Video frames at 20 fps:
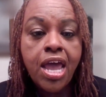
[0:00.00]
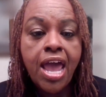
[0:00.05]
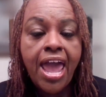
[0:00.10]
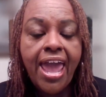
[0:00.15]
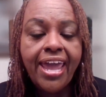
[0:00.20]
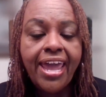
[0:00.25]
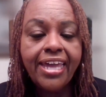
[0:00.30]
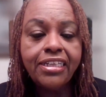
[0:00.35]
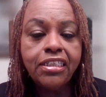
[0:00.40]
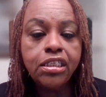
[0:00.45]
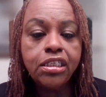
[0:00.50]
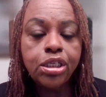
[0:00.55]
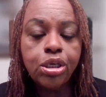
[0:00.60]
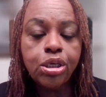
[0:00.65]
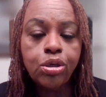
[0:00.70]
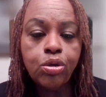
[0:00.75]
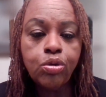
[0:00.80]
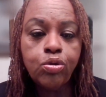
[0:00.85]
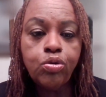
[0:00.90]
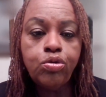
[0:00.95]
and
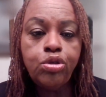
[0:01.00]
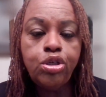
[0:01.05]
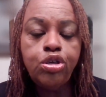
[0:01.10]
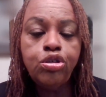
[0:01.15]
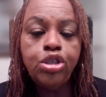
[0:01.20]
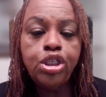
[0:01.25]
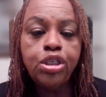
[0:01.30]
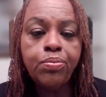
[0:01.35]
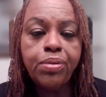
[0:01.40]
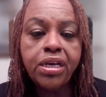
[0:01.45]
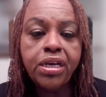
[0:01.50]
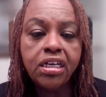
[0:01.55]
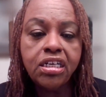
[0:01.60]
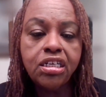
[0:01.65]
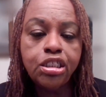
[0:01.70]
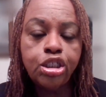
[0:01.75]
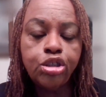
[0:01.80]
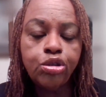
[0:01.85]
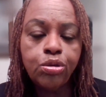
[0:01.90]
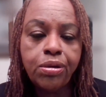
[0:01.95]
two, you should be a
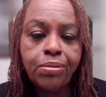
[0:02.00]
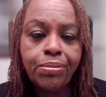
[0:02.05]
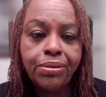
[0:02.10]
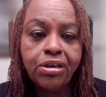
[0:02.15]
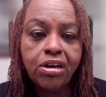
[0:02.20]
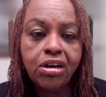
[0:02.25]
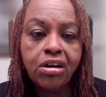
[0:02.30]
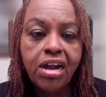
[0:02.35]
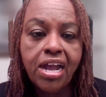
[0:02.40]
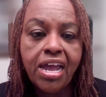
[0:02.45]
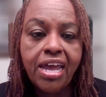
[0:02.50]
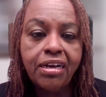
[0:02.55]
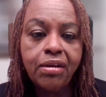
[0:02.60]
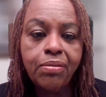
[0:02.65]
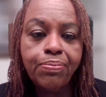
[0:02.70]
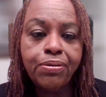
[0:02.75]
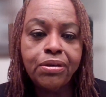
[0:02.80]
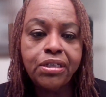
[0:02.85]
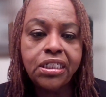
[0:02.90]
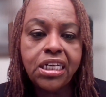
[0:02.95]
contributor and a
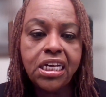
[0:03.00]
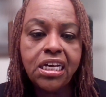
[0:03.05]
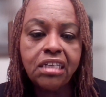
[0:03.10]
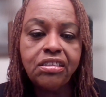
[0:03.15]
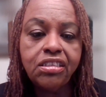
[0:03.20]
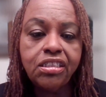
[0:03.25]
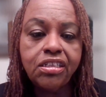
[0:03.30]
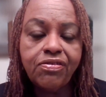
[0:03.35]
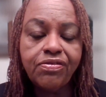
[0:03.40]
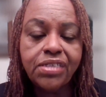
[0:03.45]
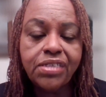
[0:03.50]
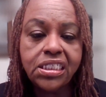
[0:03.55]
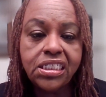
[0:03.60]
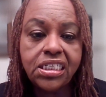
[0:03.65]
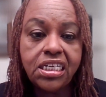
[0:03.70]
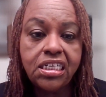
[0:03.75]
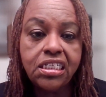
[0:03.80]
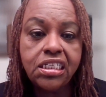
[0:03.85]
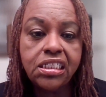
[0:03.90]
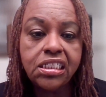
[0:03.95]
productive
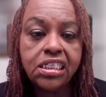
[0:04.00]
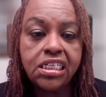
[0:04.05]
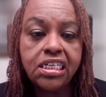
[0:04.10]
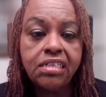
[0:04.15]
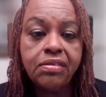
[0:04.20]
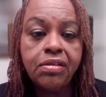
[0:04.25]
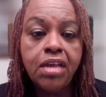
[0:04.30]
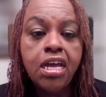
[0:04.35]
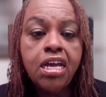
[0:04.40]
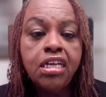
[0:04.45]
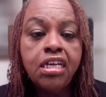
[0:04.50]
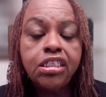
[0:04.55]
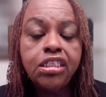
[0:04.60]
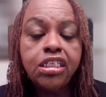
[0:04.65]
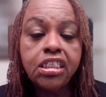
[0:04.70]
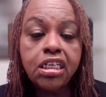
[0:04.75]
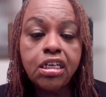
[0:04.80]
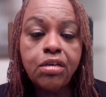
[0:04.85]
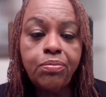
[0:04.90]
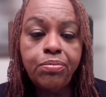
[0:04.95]
citizen to
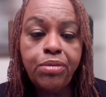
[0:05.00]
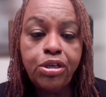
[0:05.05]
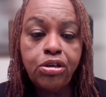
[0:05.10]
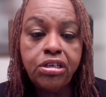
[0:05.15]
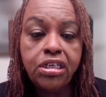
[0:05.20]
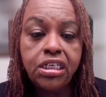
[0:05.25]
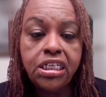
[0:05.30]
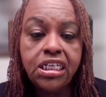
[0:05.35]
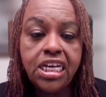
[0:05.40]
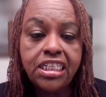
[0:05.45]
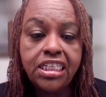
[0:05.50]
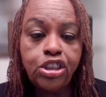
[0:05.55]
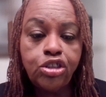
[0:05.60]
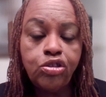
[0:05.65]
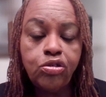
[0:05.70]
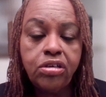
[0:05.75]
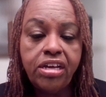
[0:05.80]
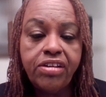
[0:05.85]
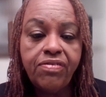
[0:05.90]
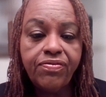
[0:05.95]
the community that
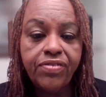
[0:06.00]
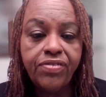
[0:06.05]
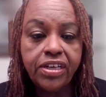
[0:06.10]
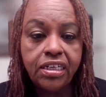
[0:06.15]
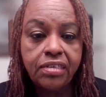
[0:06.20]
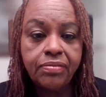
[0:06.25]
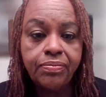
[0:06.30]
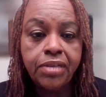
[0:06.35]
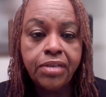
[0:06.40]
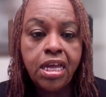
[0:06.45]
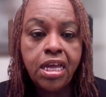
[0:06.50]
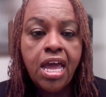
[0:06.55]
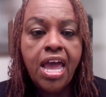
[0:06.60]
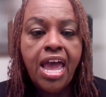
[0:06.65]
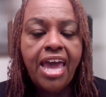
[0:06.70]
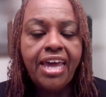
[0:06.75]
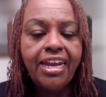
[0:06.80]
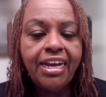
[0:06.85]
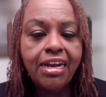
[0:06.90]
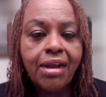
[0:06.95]
you live in.
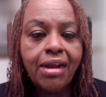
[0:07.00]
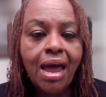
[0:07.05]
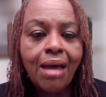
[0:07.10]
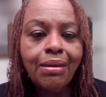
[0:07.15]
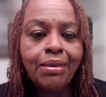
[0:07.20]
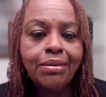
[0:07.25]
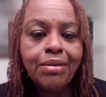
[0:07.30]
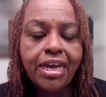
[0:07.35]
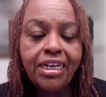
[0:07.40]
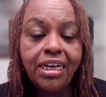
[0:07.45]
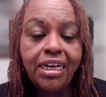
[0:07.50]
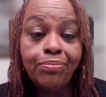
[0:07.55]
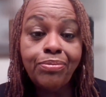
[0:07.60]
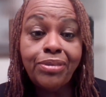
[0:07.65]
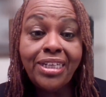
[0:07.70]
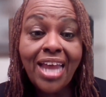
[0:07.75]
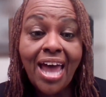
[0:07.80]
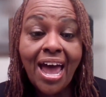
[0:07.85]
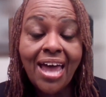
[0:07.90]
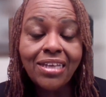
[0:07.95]
And
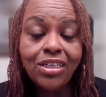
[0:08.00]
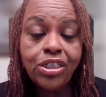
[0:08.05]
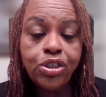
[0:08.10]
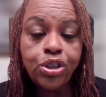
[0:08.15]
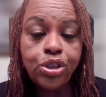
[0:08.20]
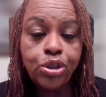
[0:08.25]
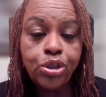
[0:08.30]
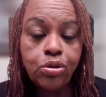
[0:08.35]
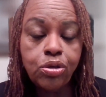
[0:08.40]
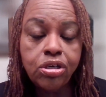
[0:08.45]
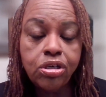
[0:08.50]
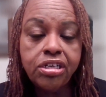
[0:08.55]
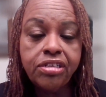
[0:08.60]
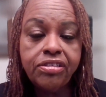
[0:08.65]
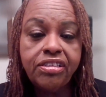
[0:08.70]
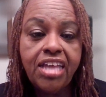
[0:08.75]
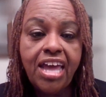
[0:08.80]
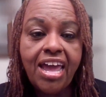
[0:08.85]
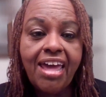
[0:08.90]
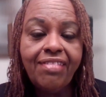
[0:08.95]
I'm not sure
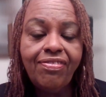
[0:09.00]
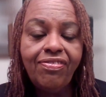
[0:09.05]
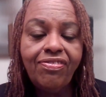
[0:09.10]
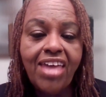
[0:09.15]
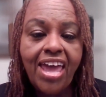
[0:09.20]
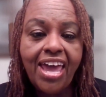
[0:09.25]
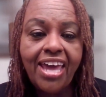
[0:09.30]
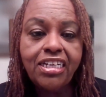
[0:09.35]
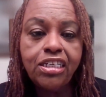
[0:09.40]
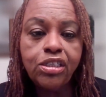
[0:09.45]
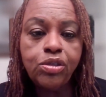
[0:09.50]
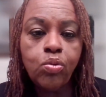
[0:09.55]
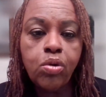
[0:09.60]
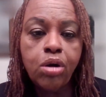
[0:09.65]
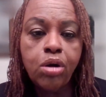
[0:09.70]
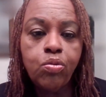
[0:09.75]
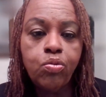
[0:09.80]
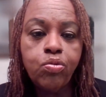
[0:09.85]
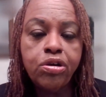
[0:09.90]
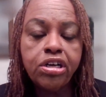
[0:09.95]
that that is
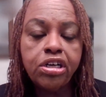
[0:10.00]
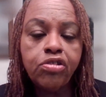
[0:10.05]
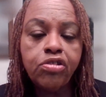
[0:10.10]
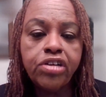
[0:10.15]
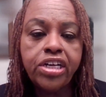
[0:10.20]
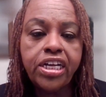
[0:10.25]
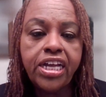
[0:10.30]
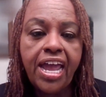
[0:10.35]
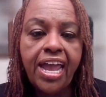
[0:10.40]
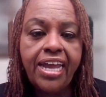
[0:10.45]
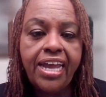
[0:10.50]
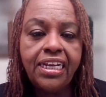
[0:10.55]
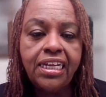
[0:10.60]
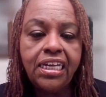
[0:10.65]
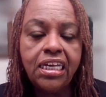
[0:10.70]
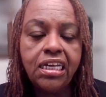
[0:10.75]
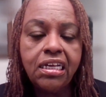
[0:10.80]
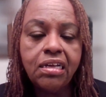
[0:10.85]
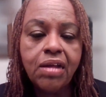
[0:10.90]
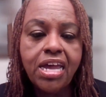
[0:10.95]
what we're
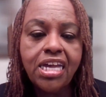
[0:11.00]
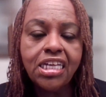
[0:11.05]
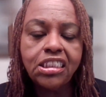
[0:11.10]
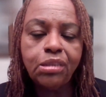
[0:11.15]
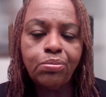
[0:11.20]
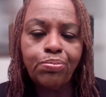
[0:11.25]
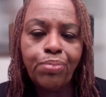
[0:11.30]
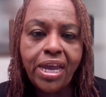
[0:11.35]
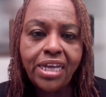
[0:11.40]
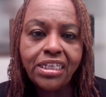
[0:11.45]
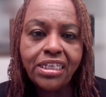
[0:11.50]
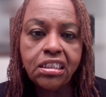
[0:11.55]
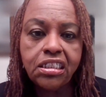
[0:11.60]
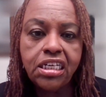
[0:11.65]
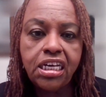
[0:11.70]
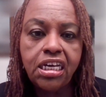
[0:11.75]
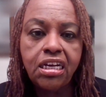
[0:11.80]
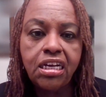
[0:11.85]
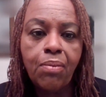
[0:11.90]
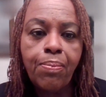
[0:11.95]
creating,
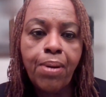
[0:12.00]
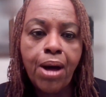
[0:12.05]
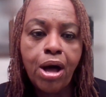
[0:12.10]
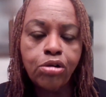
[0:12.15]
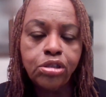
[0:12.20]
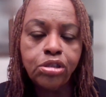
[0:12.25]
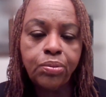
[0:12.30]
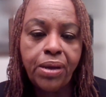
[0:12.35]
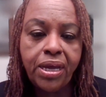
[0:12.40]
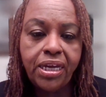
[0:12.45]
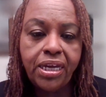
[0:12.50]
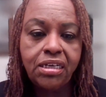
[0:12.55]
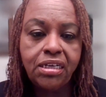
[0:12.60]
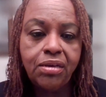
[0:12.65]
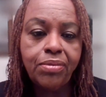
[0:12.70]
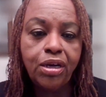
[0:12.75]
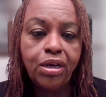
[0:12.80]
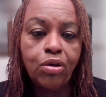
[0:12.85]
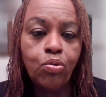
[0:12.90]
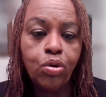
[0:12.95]
especially in a
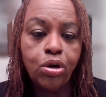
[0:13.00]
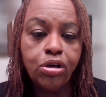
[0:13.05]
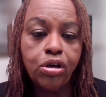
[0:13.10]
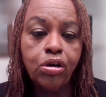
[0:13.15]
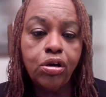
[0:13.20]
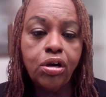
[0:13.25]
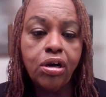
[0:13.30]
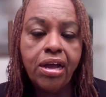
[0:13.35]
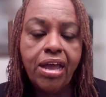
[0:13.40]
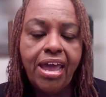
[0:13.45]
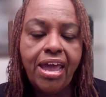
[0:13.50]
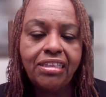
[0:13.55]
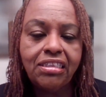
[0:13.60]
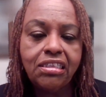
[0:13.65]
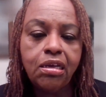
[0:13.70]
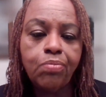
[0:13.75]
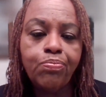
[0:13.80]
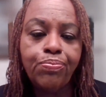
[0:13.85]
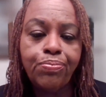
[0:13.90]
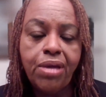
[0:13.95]
post-pandemic world
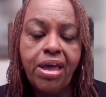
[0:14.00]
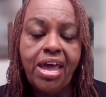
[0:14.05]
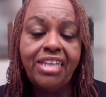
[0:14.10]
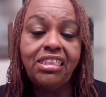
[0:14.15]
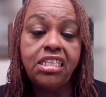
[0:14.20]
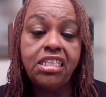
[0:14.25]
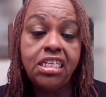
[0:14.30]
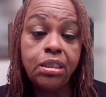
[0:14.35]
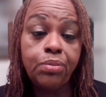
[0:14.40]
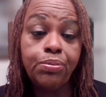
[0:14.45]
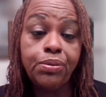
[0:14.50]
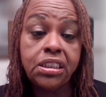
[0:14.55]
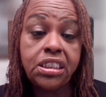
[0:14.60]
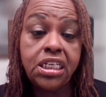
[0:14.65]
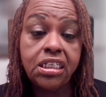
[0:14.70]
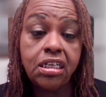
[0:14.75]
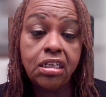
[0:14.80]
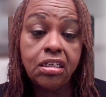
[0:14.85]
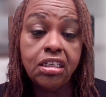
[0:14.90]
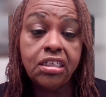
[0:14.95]
at this
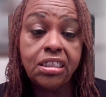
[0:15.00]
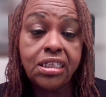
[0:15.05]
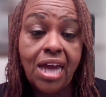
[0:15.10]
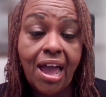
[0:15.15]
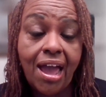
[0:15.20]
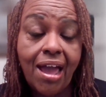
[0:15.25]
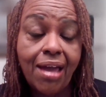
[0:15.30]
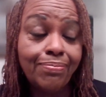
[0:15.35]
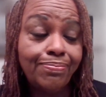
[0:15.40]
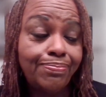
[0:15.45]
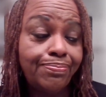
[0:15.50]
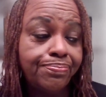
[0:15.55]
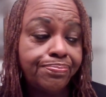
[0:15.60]
particular time.